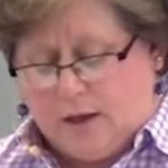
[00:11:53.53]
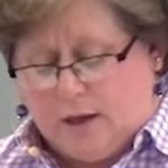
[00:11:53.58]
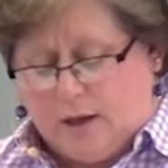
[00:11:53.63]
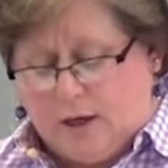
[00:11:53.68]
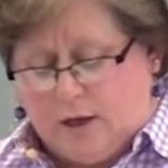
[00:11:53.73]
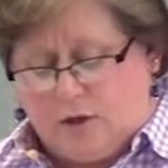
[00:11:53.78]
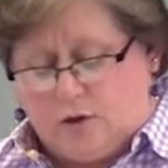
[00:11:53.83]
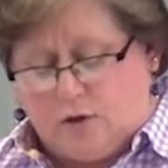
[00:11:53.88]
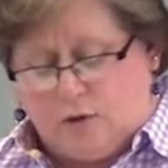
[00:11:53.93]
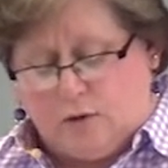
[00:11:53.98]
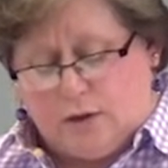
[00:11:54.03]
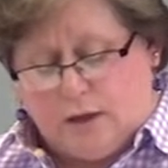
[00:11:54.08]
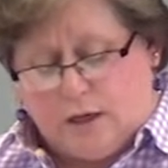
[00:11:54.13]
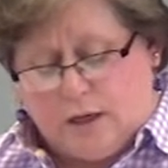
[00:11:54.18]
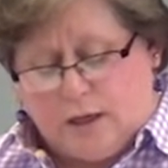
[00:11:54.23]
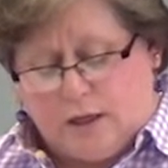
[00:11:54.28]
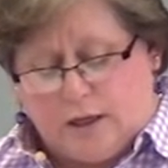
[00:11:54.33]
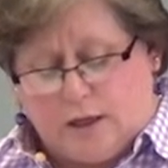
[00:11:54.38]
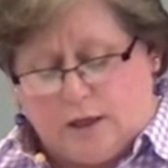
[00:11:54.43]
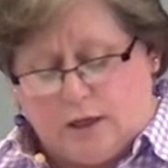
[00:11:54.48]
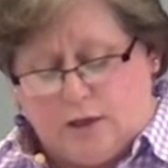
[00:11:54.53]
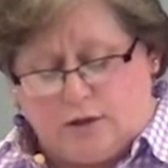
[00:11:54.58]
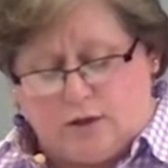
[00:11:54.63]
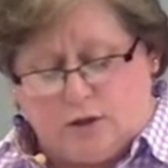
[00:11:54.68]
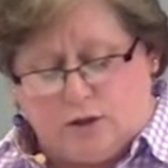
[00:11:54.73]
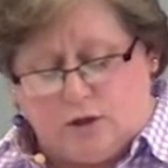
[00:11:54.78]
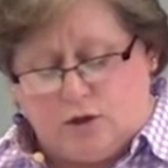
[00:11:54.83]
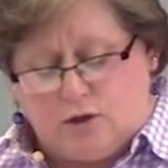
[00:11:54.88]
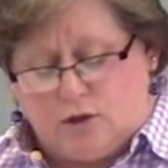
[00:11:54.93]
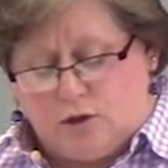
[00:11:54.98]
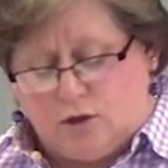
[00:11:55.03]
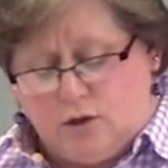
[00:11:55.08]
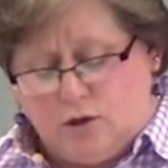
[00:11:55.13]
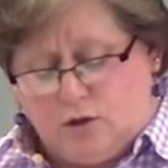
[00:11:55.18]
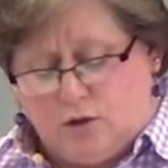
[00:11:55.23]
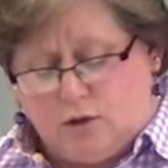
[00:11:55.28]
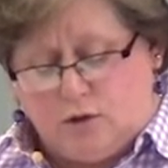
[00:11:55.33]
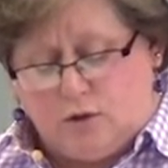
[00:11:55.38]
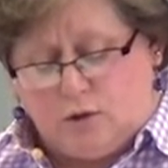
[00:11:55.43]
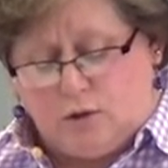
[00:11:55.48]
It is unique in its
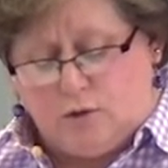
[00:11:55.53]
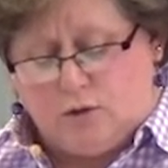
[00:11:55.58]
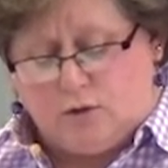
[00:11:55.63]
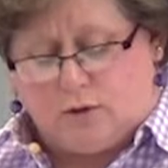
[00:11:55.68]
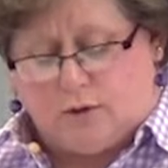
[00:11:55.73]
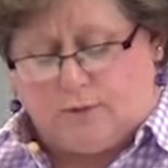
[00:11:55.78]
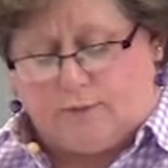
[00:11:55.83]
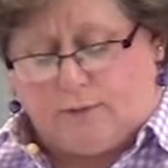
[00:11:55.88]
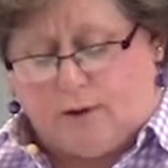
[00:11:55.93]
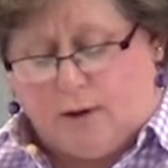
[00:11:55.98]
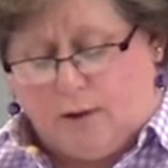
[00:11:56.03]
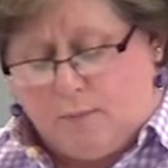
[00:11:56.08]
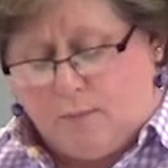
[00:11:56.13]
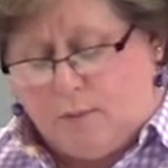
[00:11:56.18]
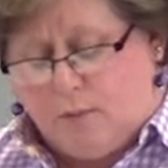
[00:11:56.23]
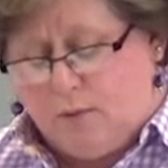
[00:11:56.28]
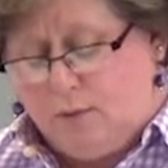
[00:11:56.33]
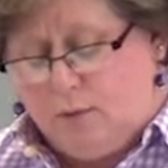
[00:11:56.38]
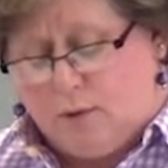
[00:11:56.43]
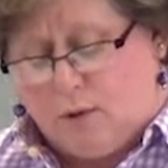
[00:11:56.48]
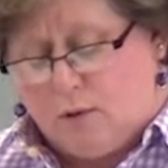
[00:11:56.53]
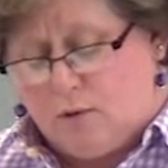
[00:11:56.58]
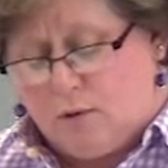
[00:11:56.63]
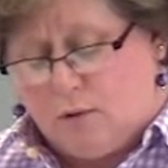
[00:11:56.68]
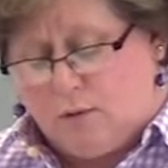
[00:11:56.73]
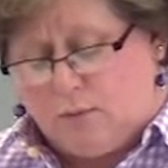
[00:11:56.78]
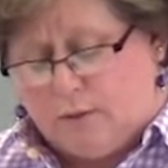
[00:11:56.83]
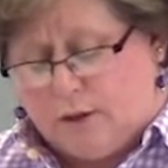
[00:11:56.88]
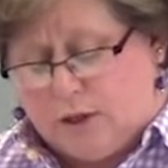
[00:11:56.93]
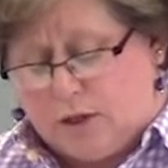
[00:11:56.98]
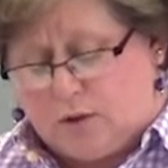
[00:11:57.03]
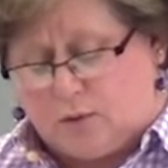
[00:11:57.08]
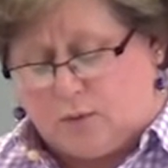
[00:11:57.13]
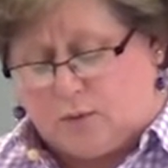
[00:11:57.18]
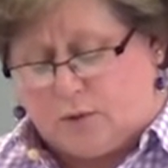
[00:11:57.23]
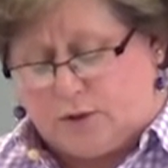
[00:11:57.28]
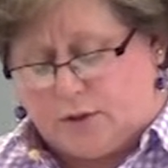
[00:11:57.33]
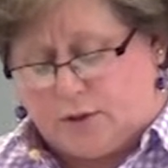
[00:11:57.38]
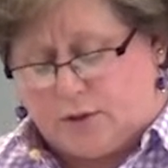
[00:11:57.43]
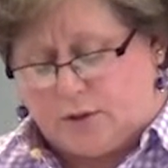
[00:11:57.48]
ingenious use of humble local
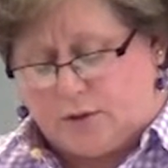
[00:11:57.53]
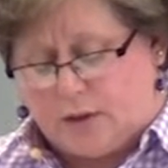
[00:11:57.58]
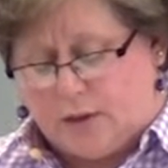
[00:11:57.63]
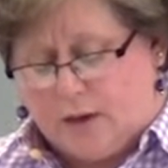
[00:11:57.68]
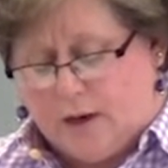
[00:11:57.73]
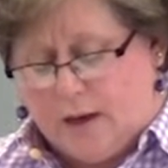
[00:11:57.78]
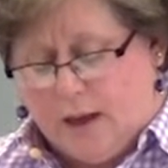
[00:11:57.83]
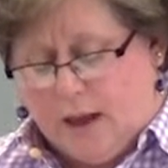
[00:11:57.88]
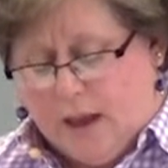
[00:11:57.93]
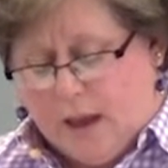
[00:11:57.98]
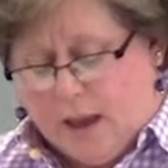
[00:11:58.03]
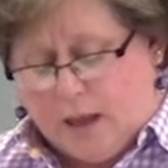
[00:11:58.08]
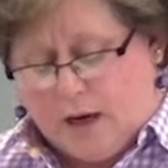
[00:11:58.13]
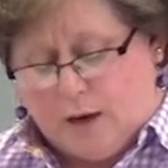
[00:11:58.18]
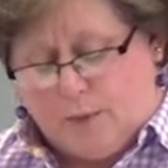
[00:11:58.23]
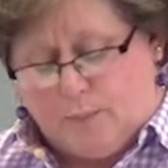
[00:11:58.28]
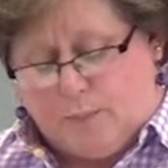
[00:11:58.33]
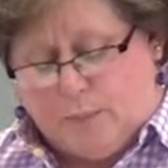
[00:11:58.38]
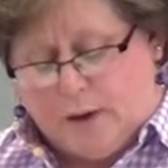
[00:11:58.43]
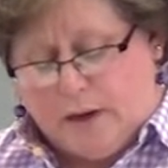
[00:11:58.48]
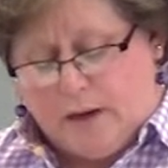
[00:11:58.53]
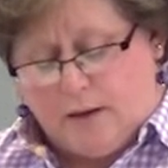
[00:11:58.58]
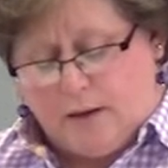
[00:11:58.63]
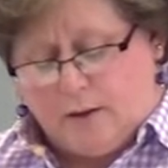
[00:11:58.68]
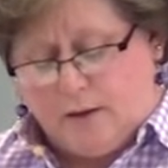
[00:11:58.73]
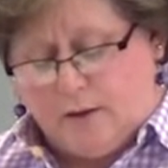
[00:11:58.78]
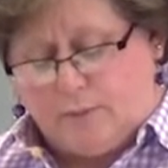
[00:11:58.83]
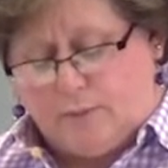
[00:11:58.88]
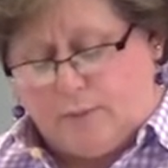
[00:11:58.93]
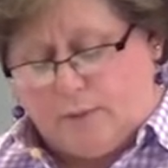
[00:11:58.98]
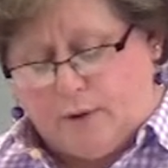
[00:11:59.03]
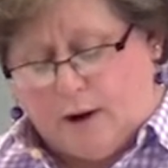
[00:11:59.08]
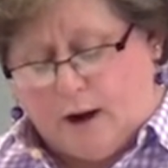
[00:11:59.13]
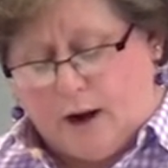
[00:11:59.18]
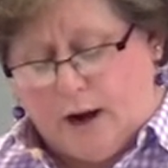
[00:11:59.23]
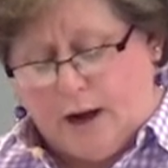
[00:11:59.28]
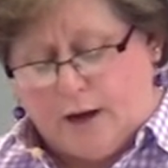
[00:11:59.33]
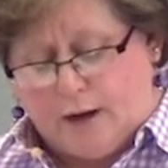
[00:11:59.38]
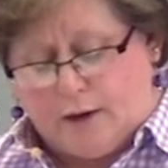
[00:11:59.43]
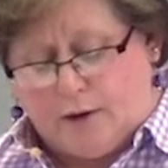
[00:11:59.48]
resources and a beacon of
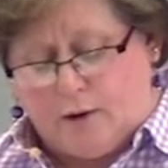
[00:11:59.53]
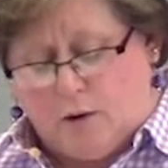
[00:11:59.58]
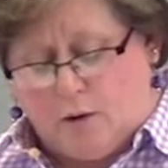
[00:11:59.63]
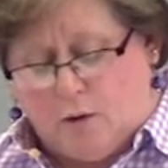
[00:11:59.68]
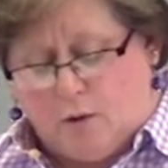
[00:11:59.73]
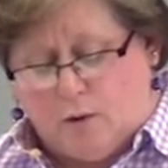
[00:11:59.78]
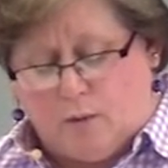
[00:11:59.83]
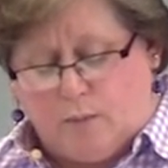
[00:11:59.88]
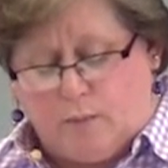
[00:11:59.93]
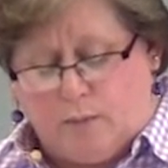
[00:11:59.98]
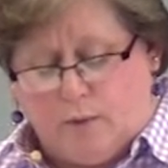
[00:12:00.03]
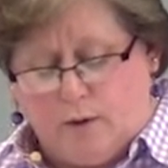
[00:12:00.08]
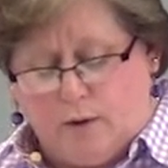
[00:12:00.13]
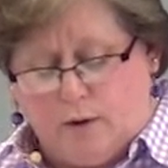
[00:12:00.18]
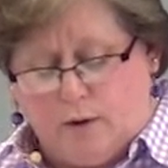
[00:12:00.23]
pride and hope